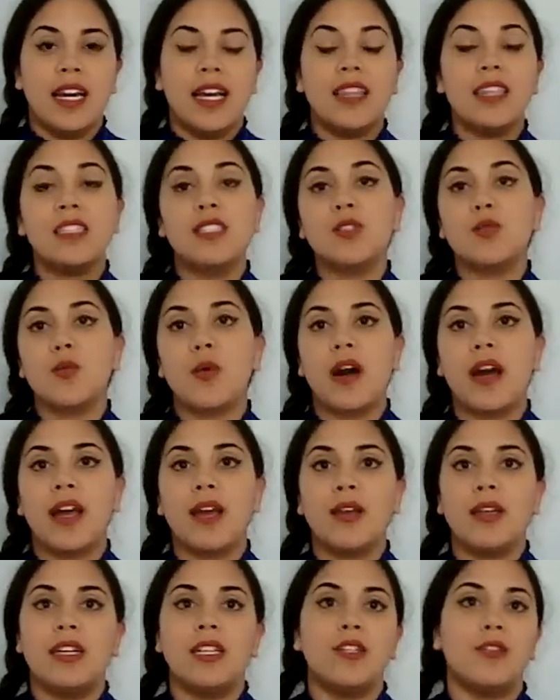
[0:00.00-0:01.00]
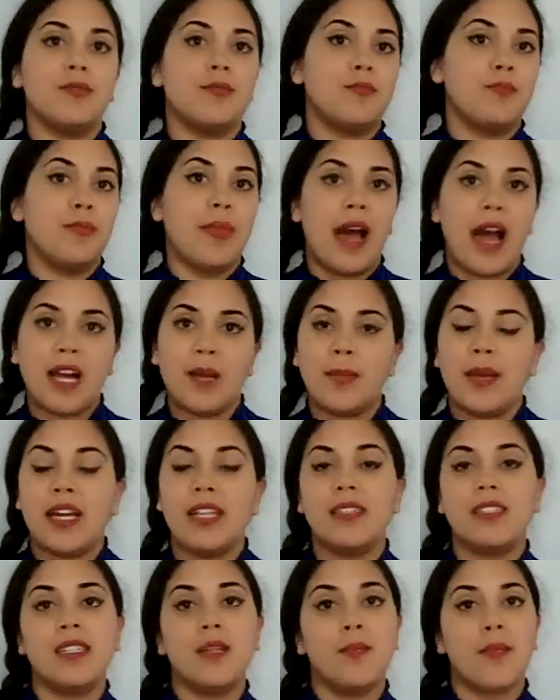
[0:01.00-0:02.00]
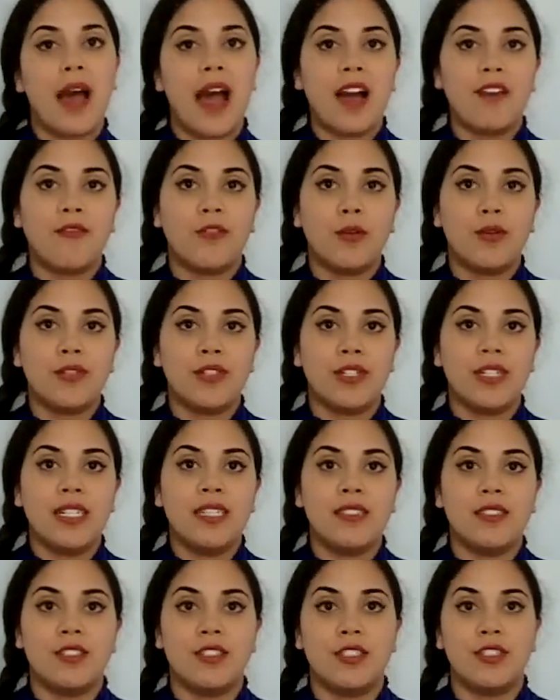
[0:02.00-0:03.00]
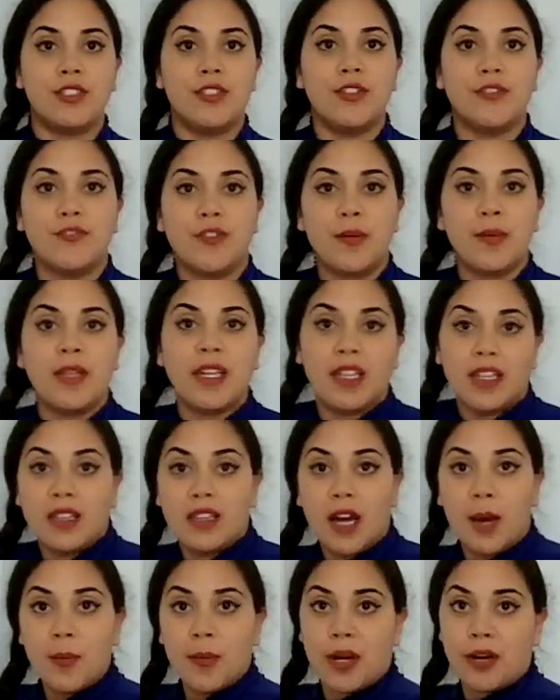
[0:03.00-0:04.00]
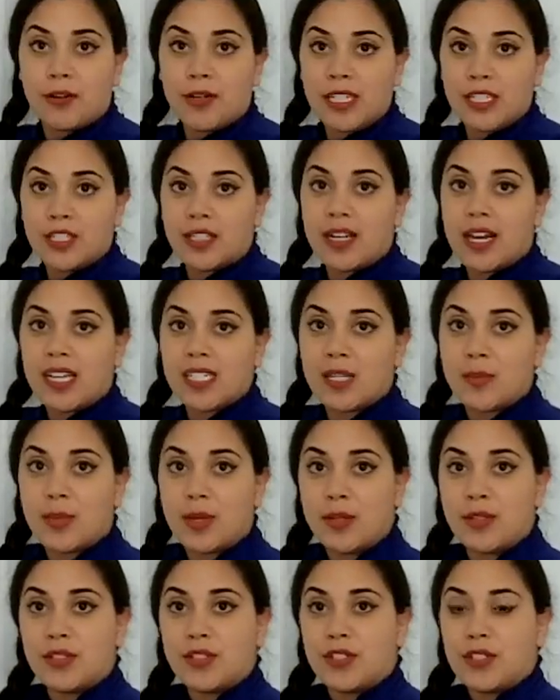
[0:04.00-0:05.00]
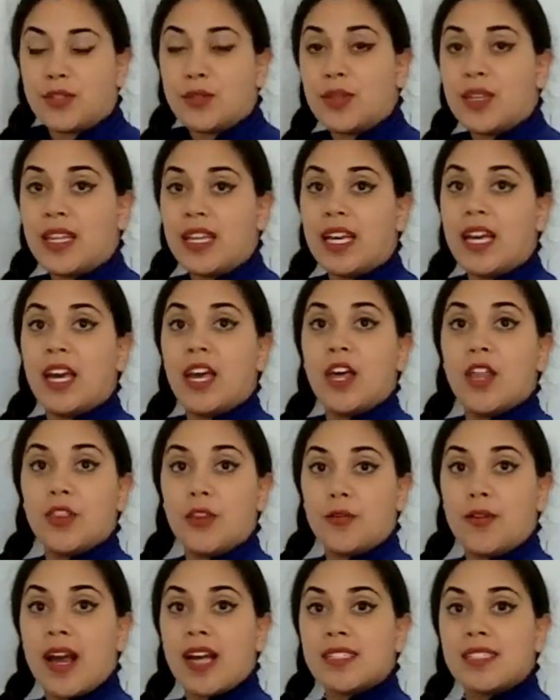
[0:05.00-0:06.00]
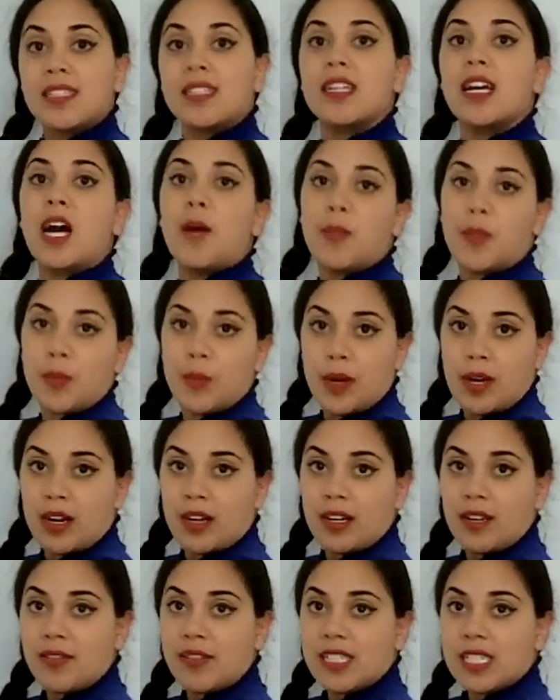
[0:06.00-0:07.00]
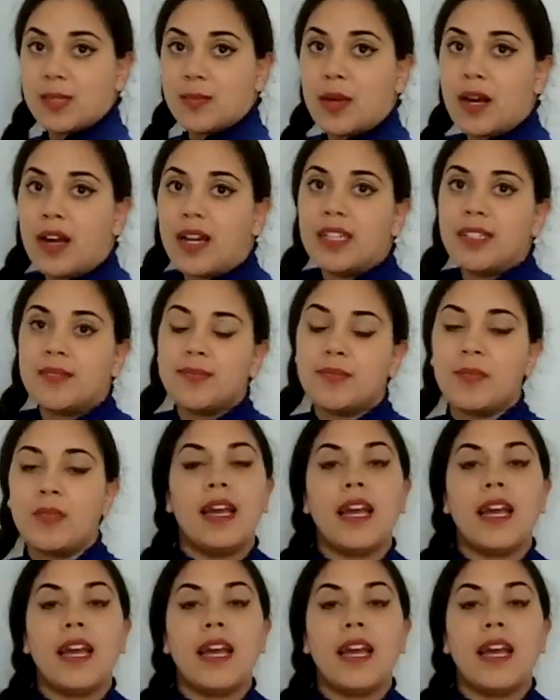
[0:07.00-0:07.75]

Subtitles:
And this is why, you know, back bends and back folds are easier to do from the lumbar region as opposed to the thoracic upper part of the spine.